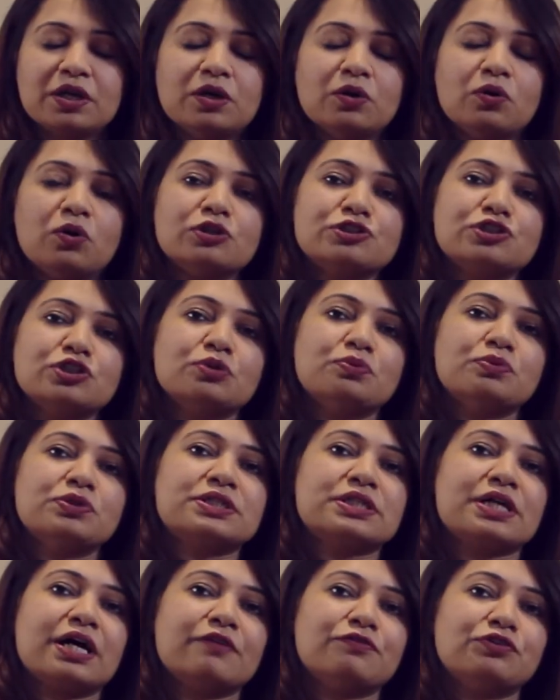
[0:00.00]
Also, you
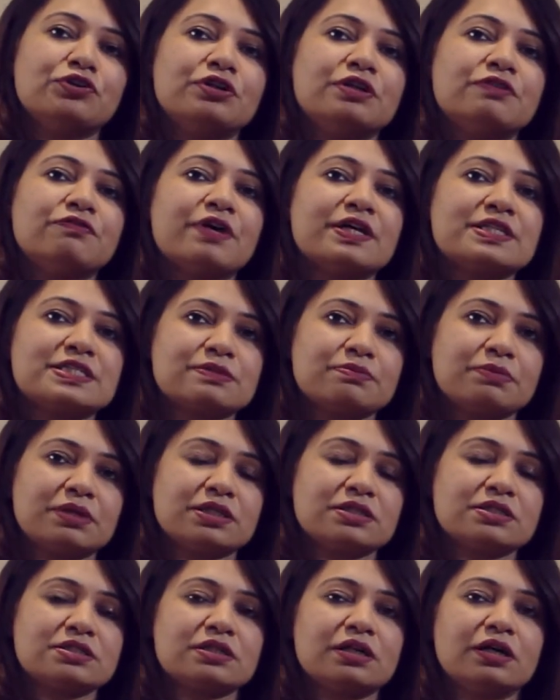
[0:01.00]
would have your
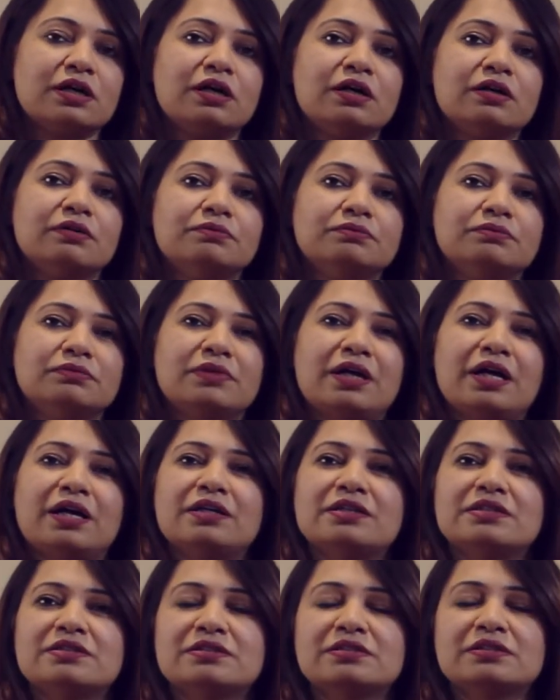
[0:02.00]
investment um,
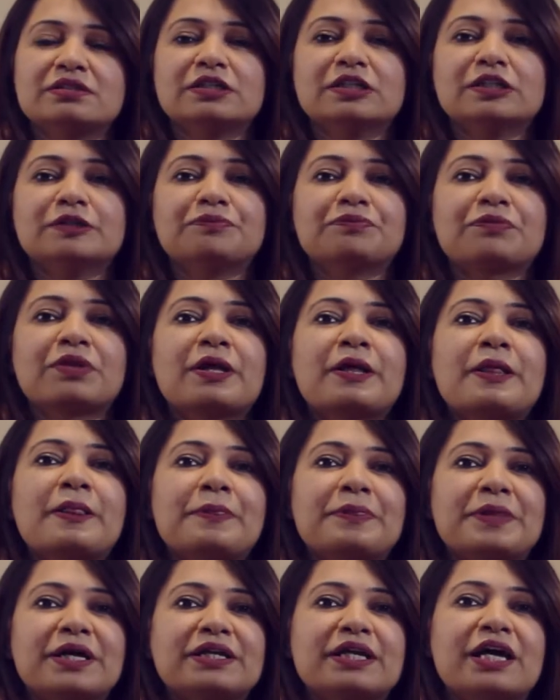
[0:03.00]
and uh,
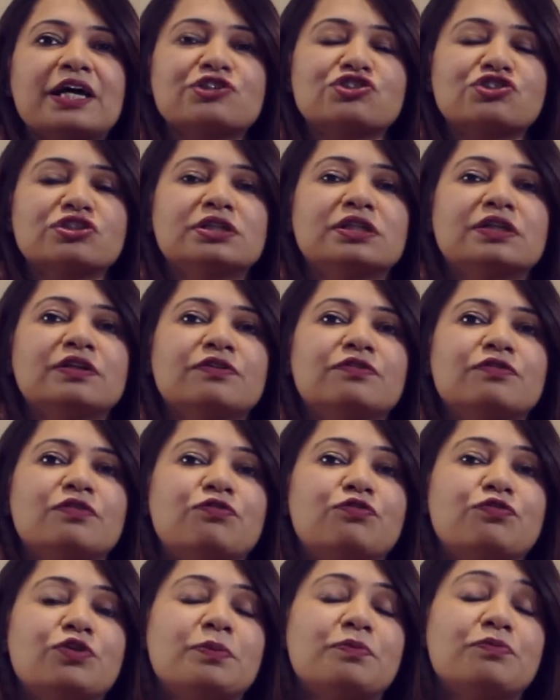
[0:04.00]
that actually
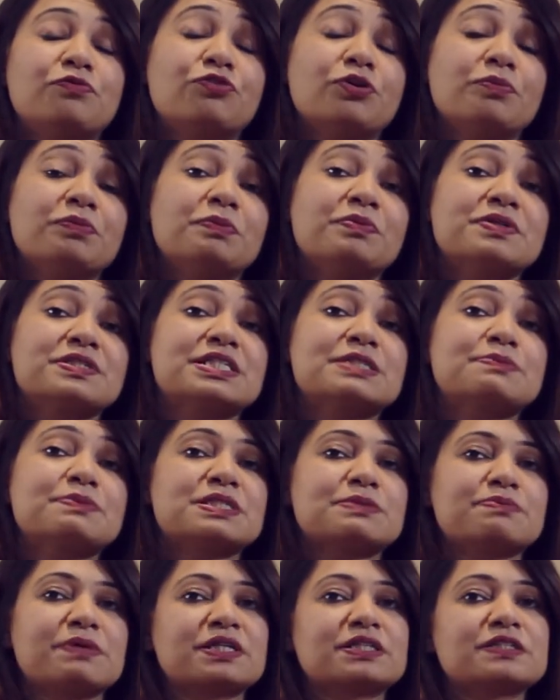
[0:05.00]
from from the business
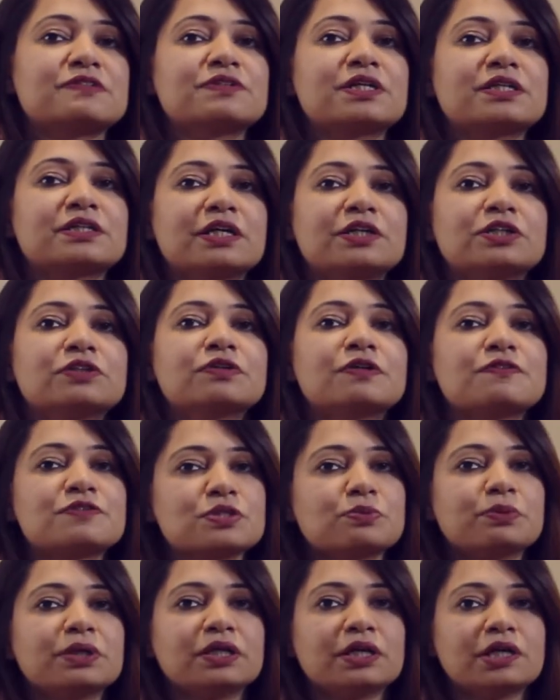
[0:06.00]
perspective that kind of gives
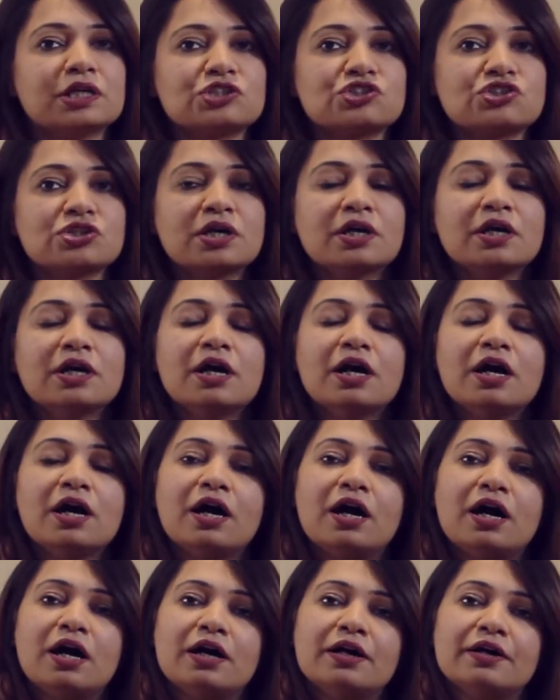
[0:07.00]
you an edge
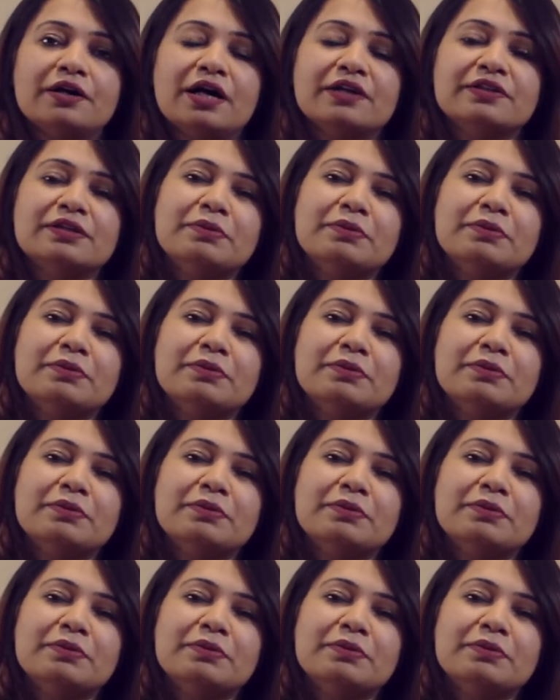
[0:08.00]
uh, other